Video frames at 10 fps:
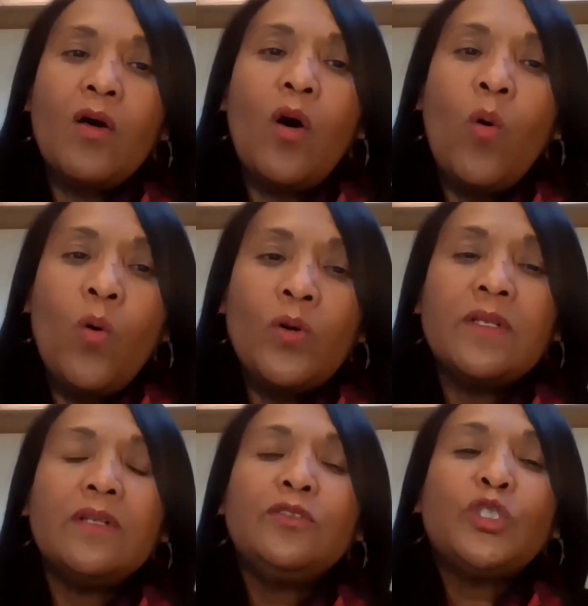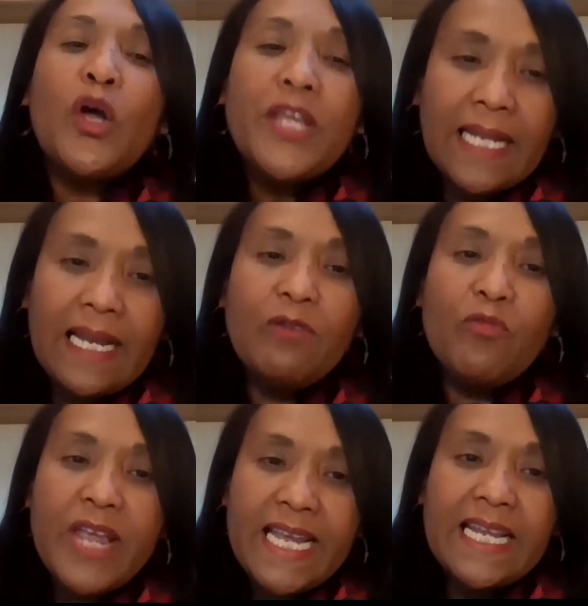all jointly,
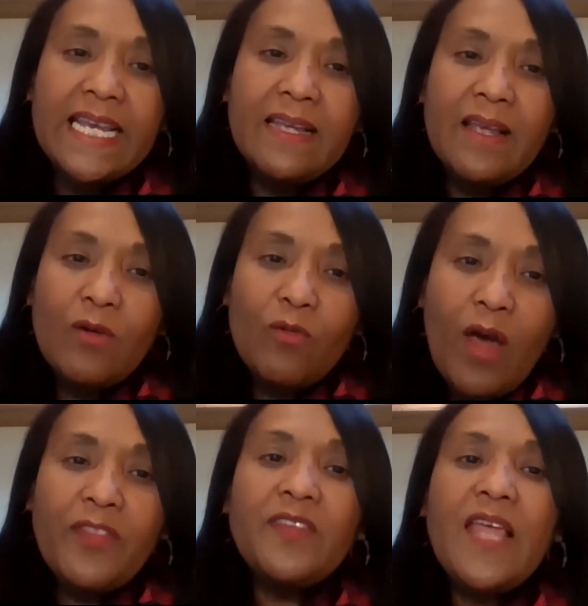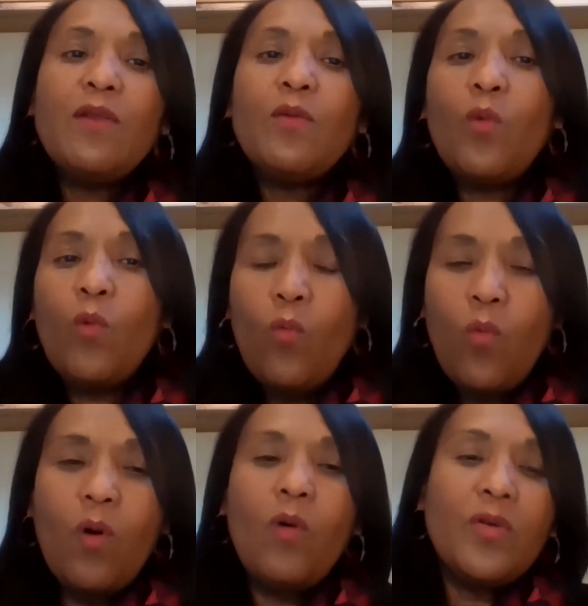really, rather than,
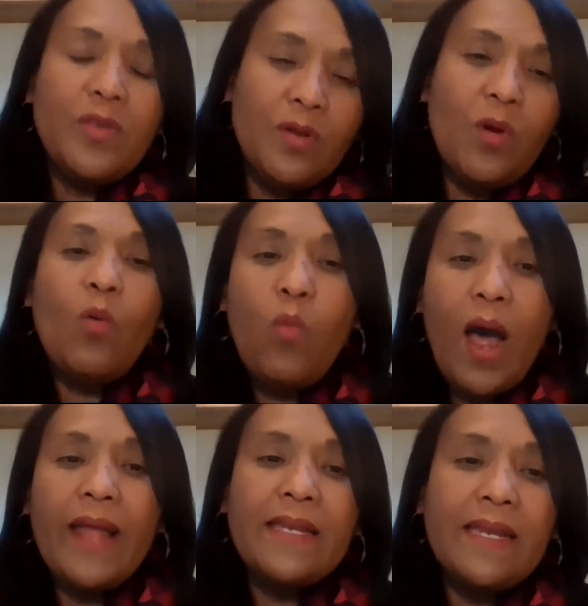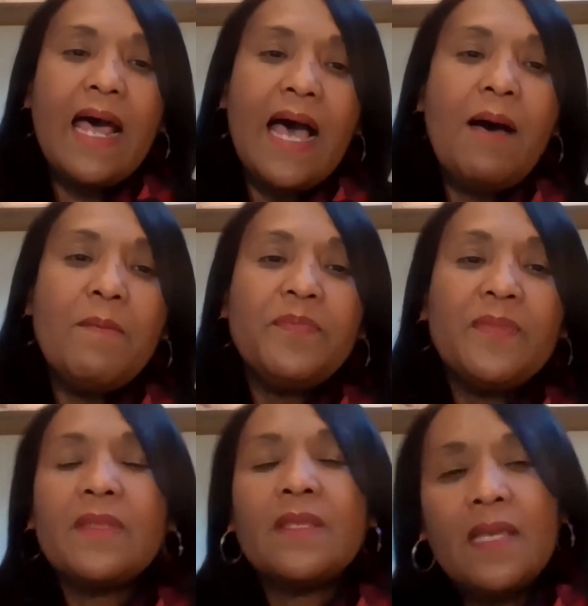one
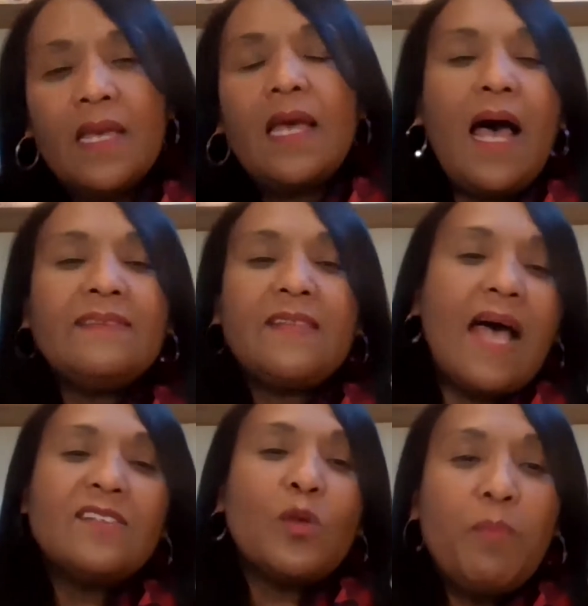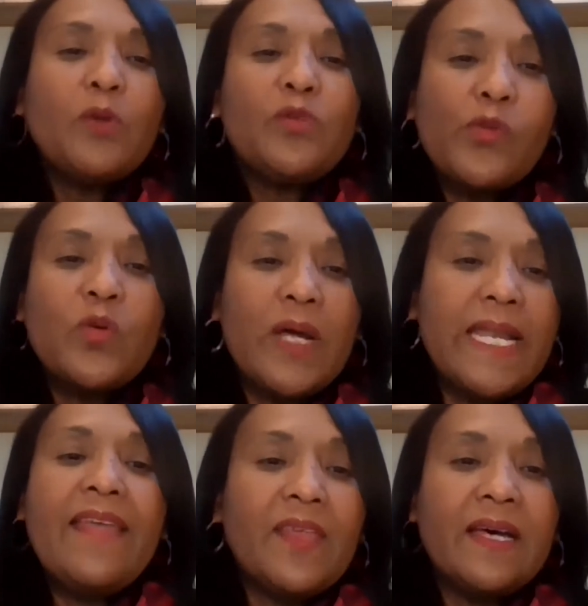as opposed to
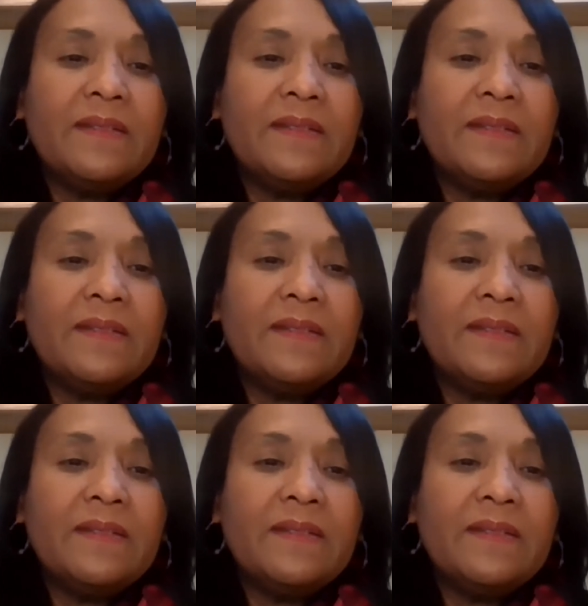another.